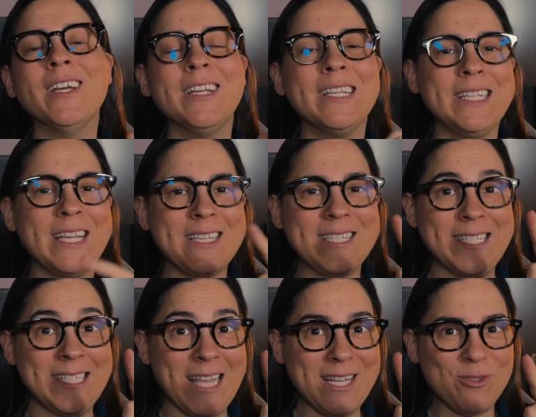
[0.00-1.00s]

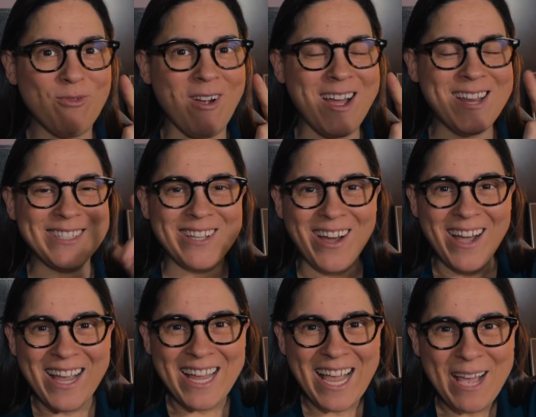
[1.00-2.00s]
Yes, that's right.
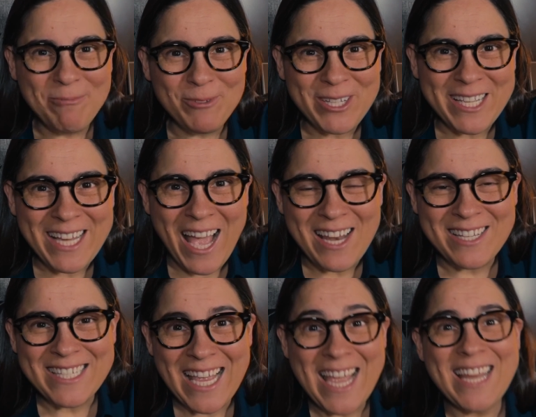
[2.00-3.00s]
I am looking
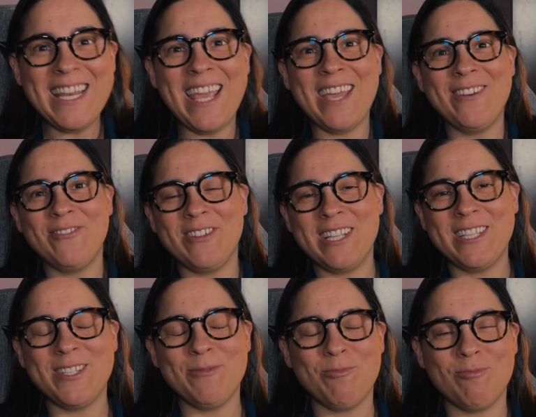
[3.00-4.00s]
at Dan
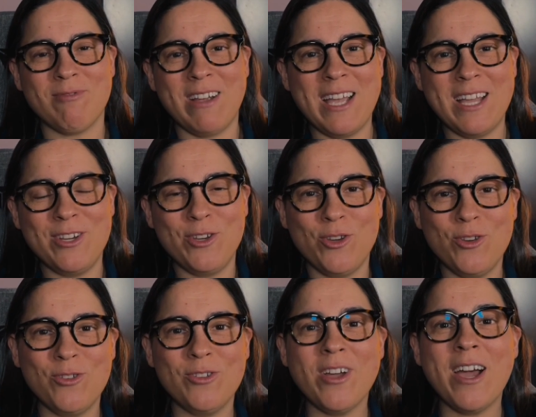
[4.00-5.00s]
Henry's brand
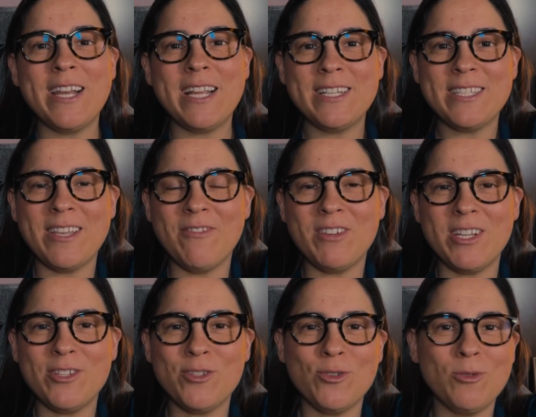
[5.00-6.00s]
new
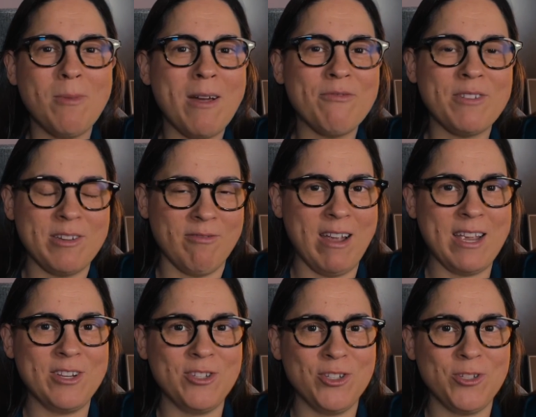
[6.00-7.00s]
1972 Maverick
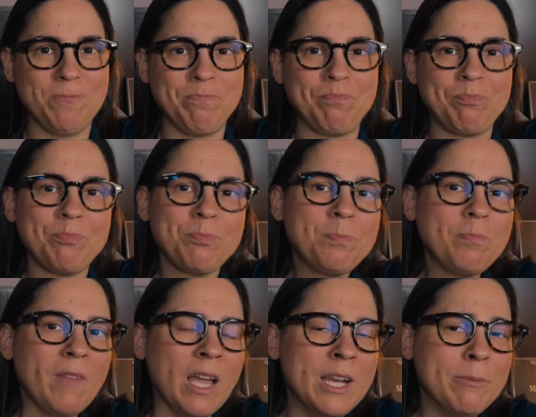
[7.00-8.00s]
range.
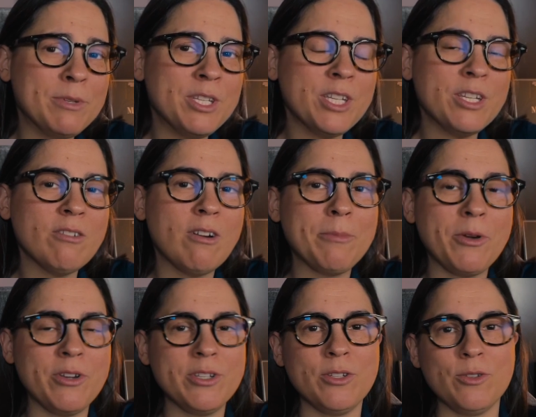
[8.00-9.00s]
And in particular, I'm
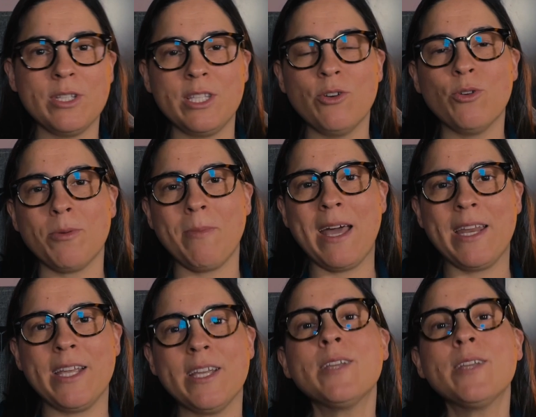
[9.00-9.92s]
going to look at the automatic,